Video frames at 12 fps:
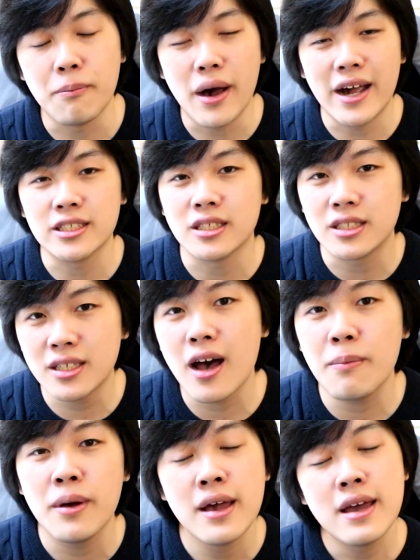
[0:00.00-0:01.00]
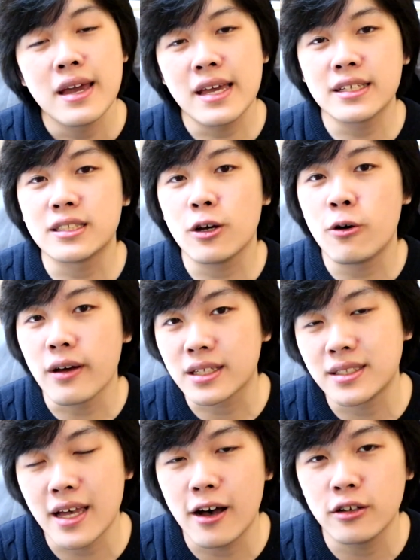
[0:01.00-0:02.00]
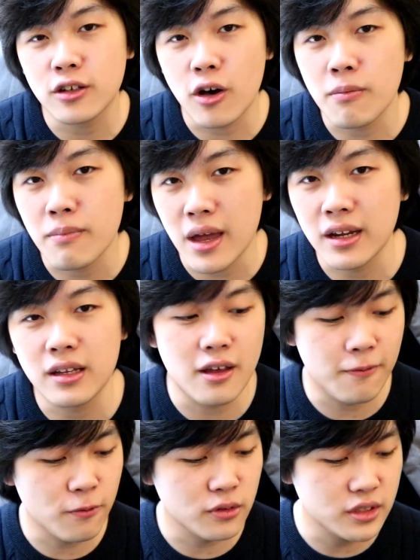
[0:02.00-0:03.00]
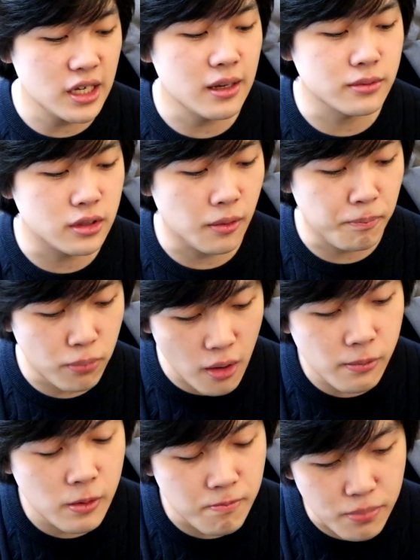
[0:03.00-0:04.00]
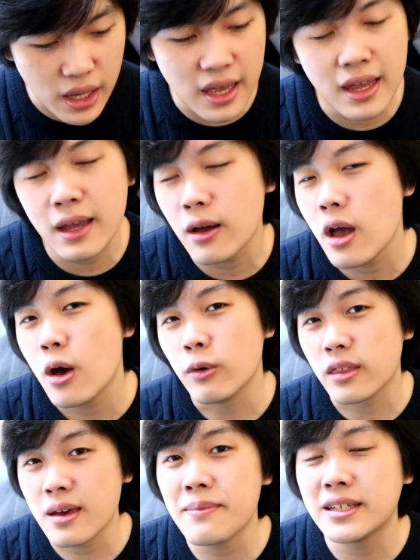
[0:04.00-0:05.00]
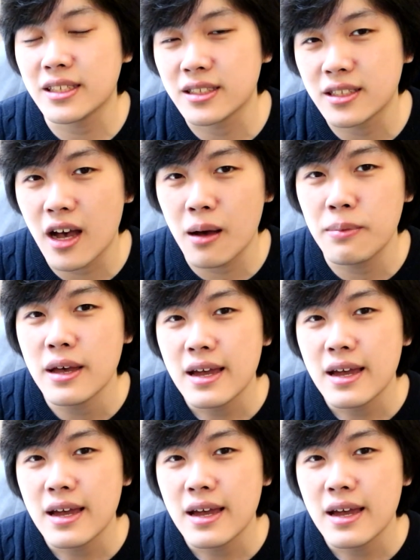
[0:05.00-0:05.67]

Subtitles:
But as a sub, he still excels on many different teams. The problem being with him as a sub,